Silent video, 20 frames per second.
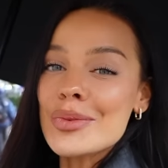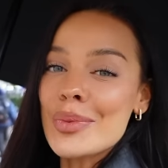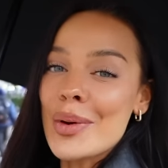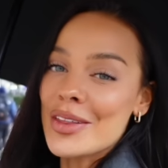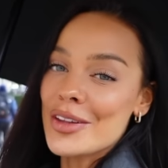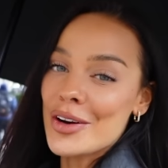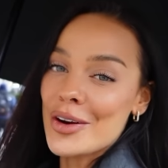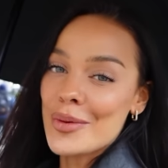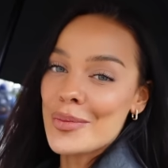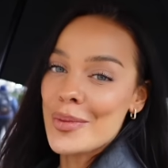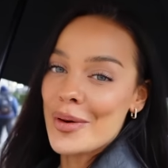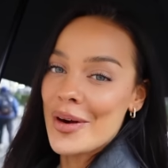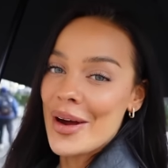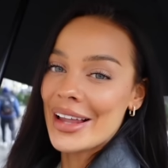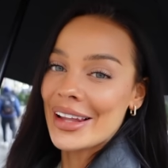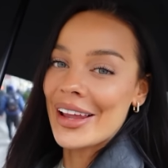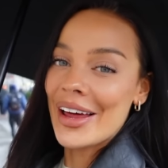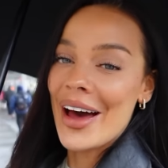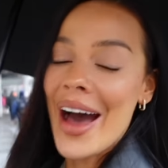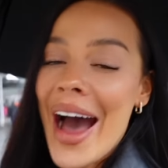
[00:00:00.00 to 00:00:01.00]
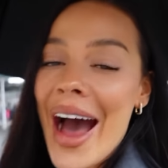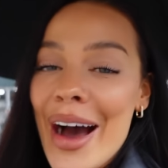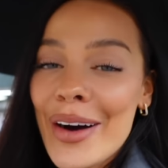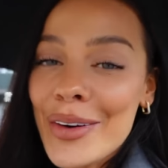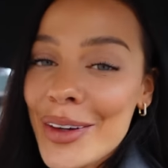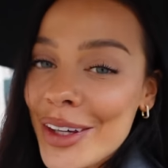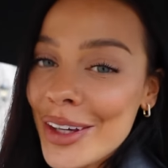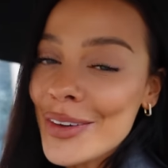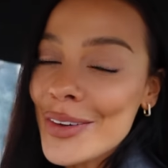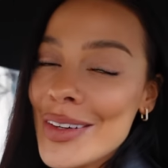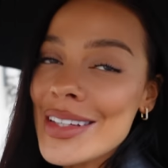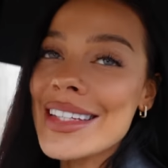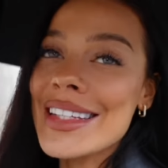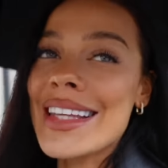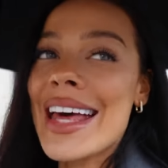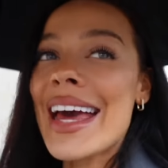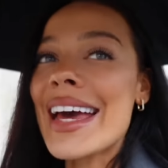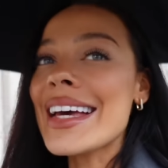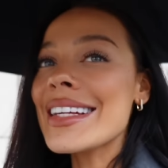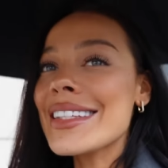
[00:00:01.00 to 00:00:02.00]
with an umbrella. How cute is
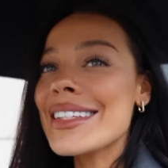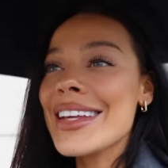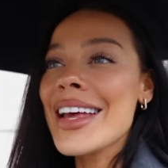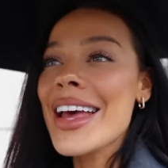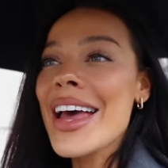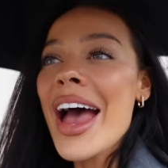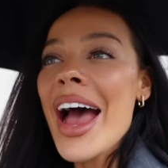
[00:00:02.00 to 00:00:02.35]
this?